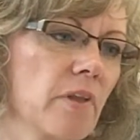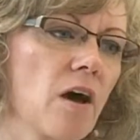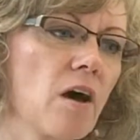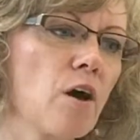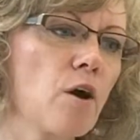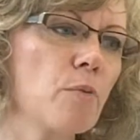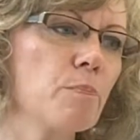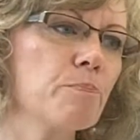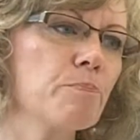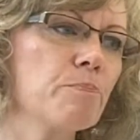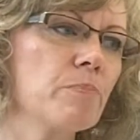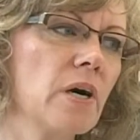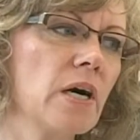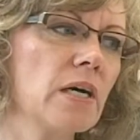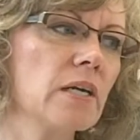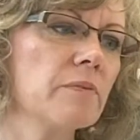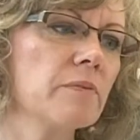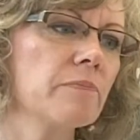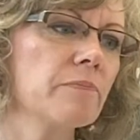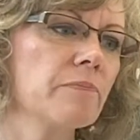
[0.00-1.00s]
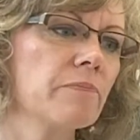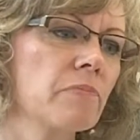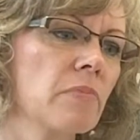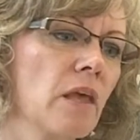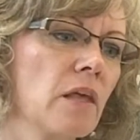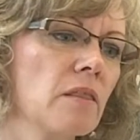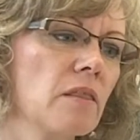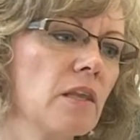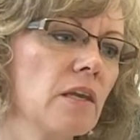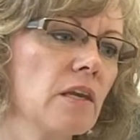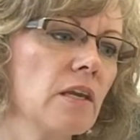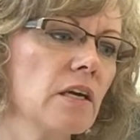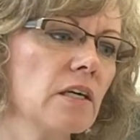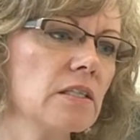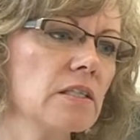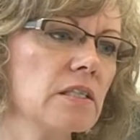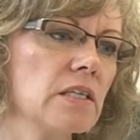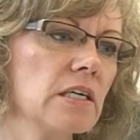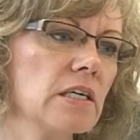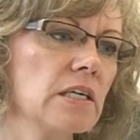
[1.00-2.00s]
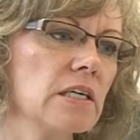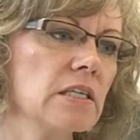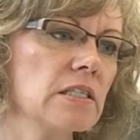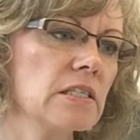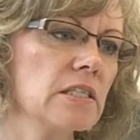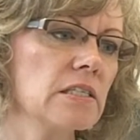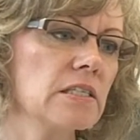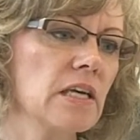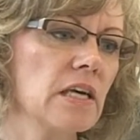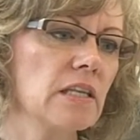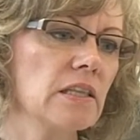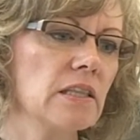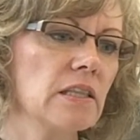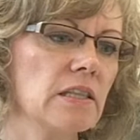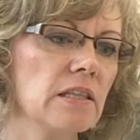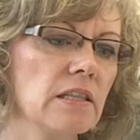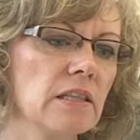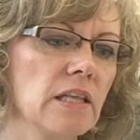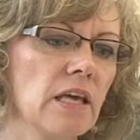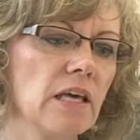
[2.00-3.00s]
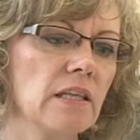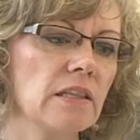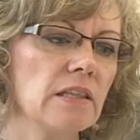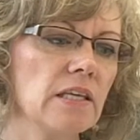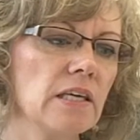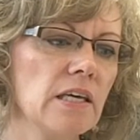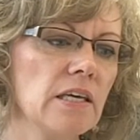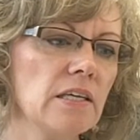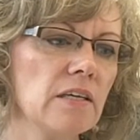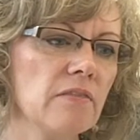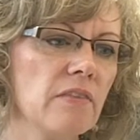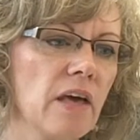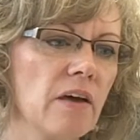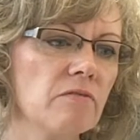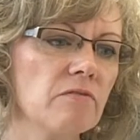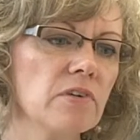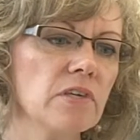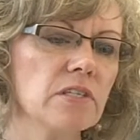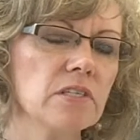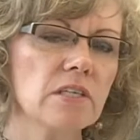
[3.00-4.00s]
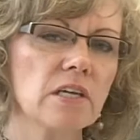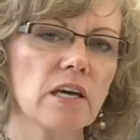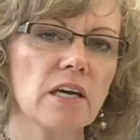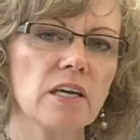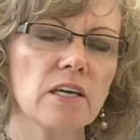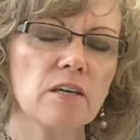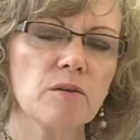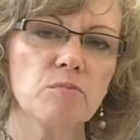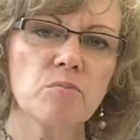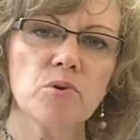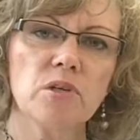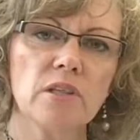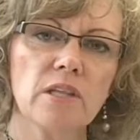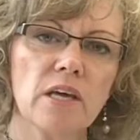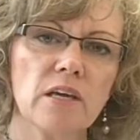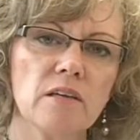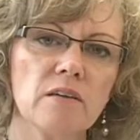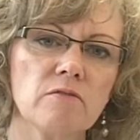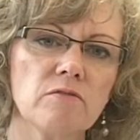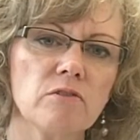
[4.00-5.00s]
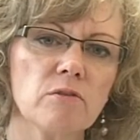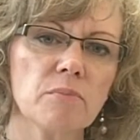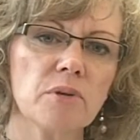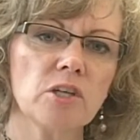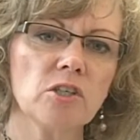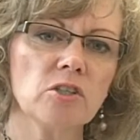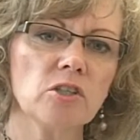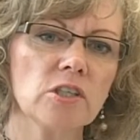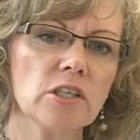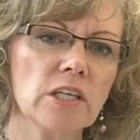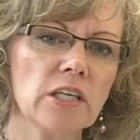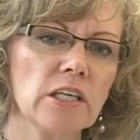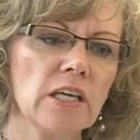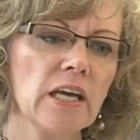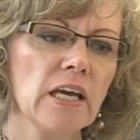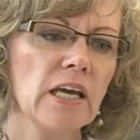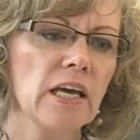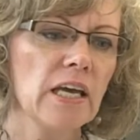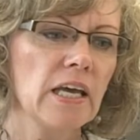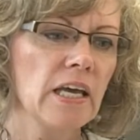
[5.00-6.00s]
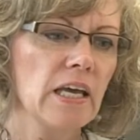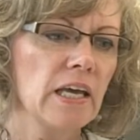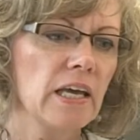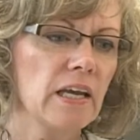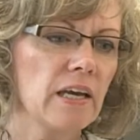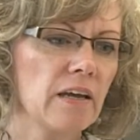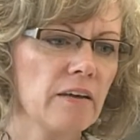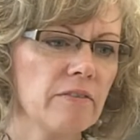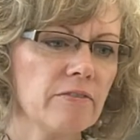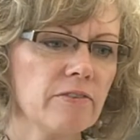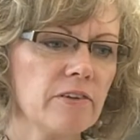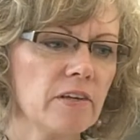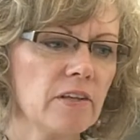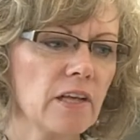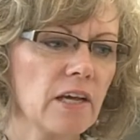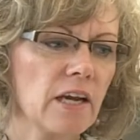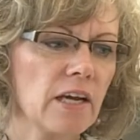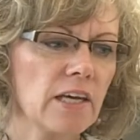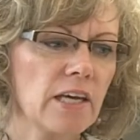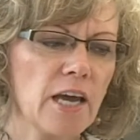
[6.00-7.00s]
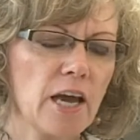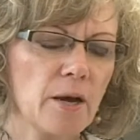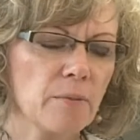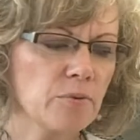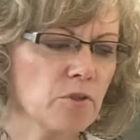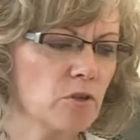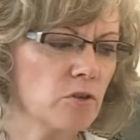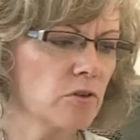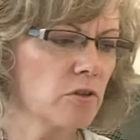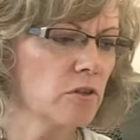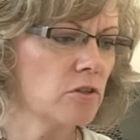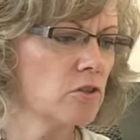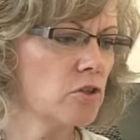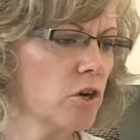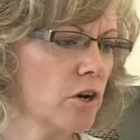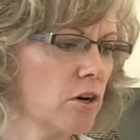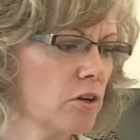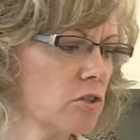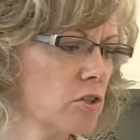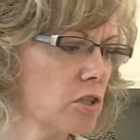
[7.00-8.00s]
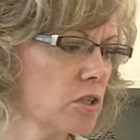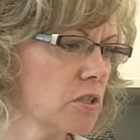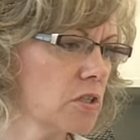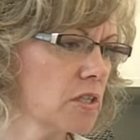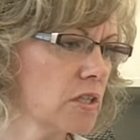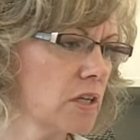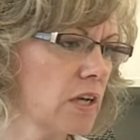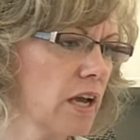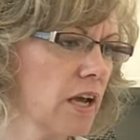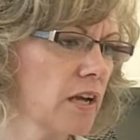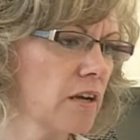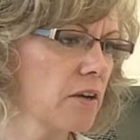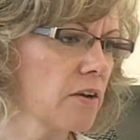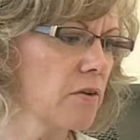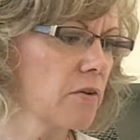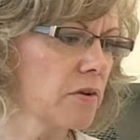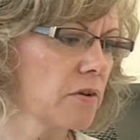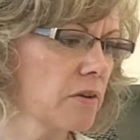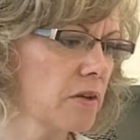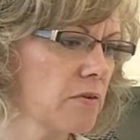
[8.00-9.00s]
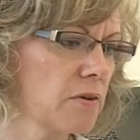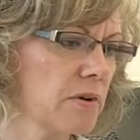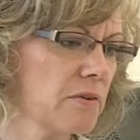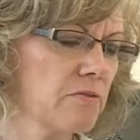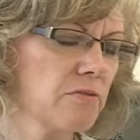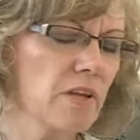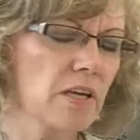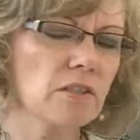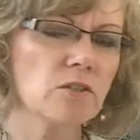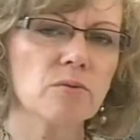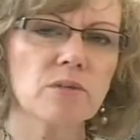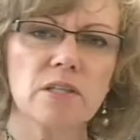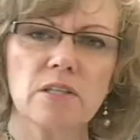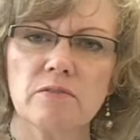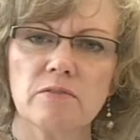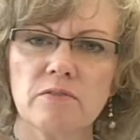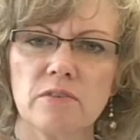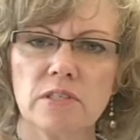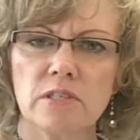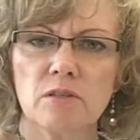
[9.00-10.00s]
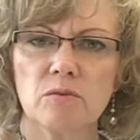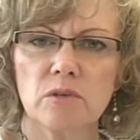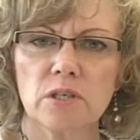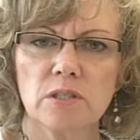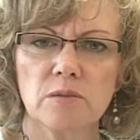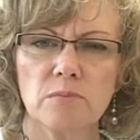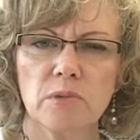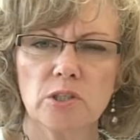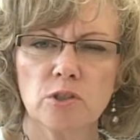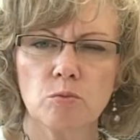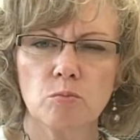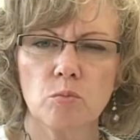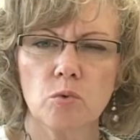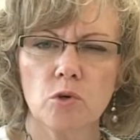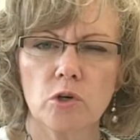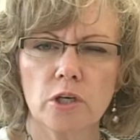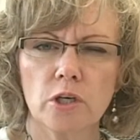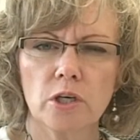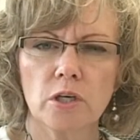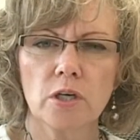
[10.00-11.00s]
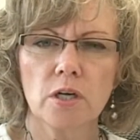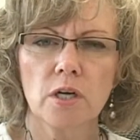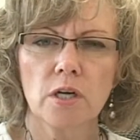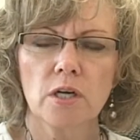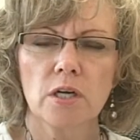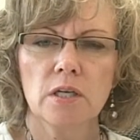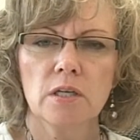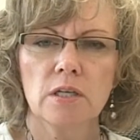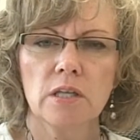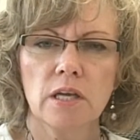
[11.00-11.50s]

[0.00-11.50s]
But the nice thing is that at the end of that visit I can put that information in, and I feel that I capture the charges and accurately reflect what the visit was much more